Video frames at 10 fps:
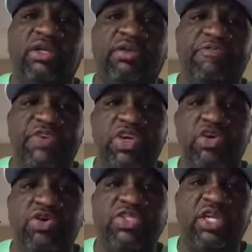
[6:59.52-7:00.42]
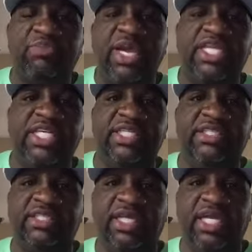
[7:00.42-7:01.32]
views and
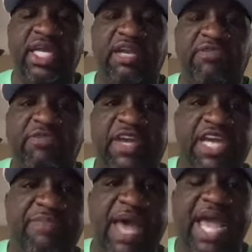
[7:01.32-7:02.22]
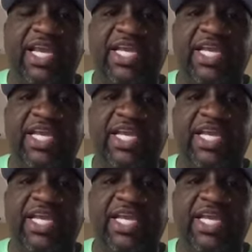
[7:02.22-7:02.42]
opinions and feedback and